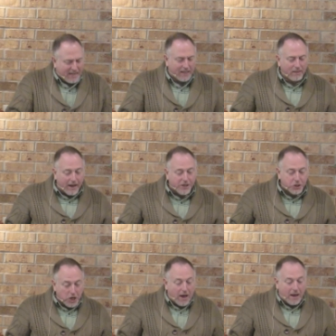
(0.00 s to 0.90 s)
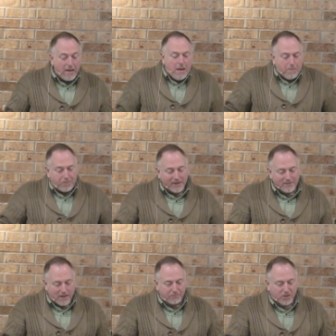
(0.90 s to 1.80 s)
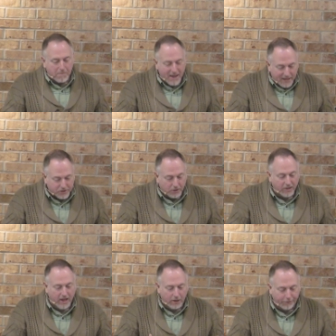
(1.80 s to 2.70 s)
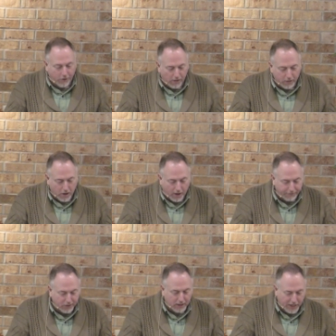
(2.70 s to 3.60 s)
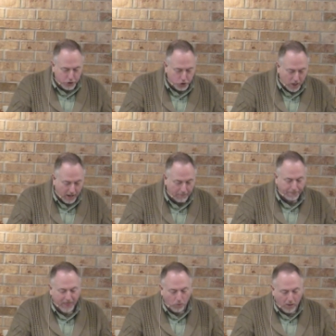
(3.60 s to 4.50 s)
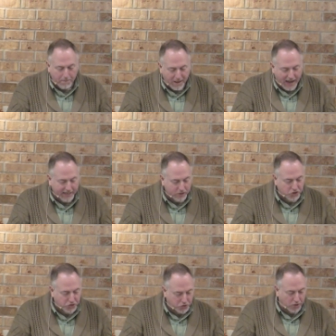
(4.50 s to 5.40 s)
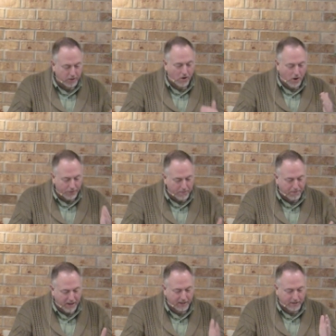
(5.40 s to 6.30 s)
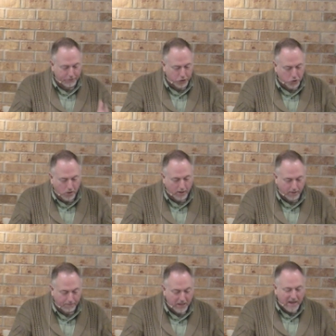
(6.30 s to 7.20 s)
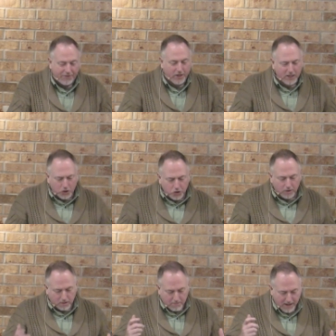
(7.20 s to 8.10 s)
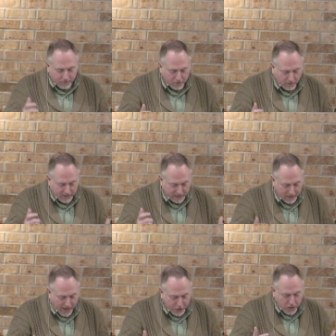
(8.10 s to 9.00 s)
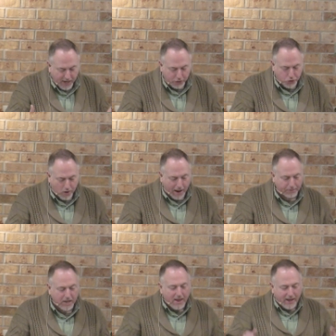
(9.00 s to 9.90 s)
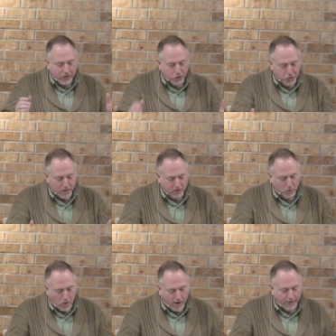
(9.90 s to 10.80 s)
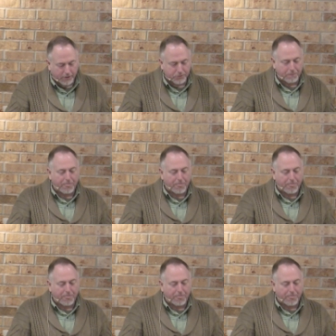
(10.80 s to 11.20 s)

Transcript: Elisha picked up the mantle that had fallen off Elijah and went back and stood on the bank of the Jordan. Then he took the mantle Elijah had dropped and struck the waters.